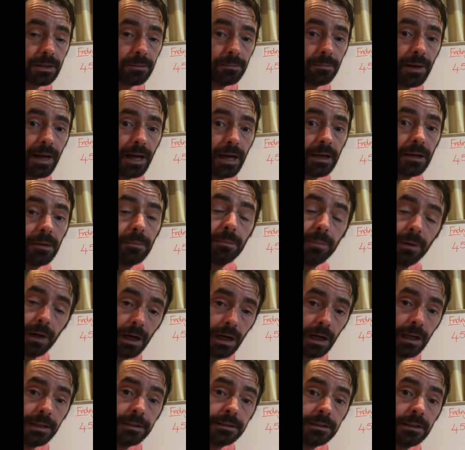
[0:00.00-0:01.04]
back,
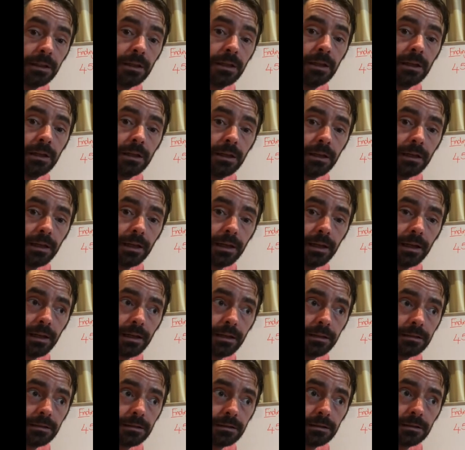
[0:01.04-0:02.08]
but
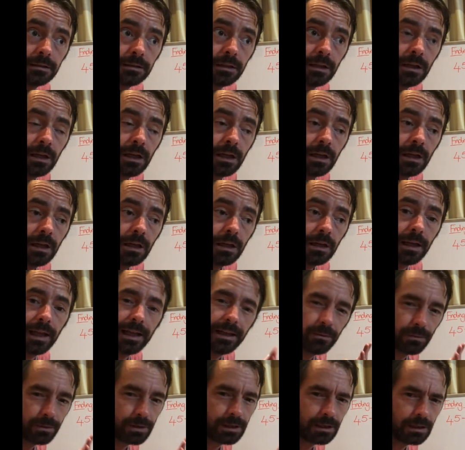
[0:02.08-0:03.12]
it's like
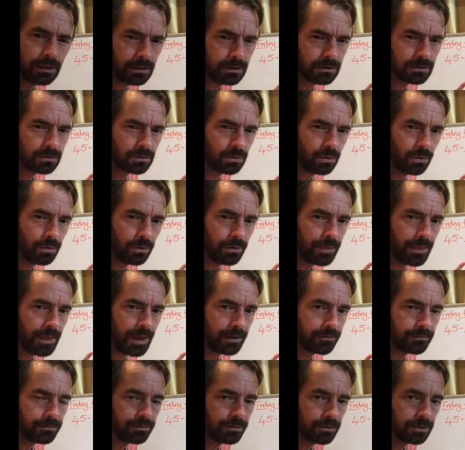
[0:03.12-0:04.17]
we saw in that
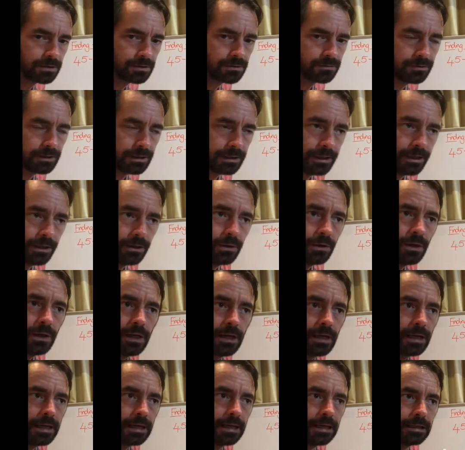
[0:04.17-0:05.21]
first video.
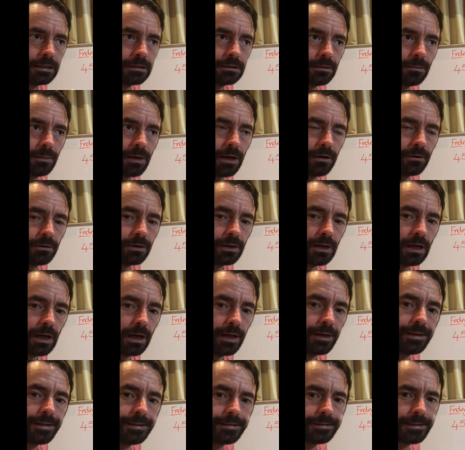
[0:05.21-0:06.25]
It's about
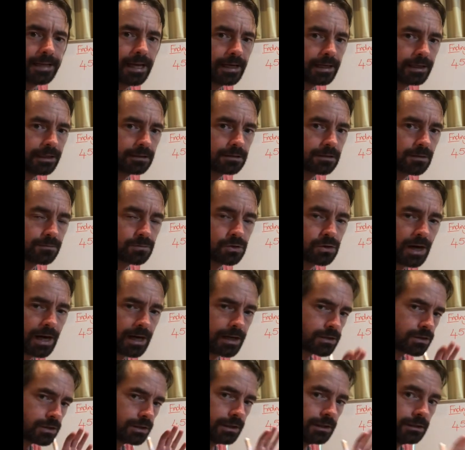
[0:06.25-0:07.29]
understanding
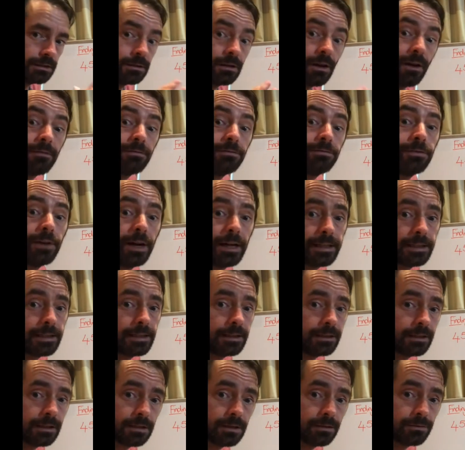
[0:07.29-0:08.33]
subtraction as finding
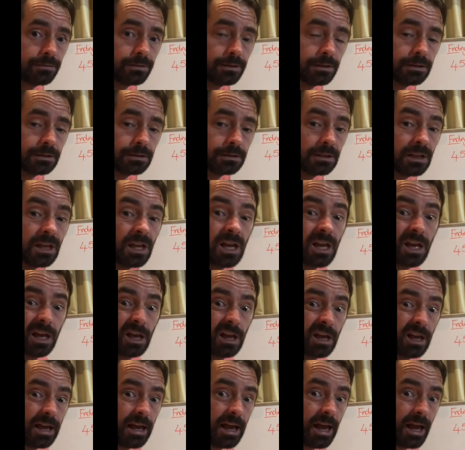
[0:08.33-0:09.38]
the difference.
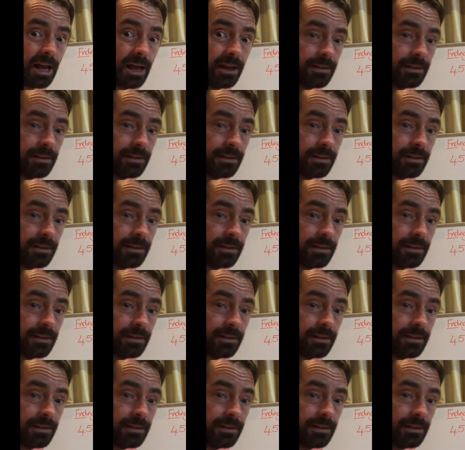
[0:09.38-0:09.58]
And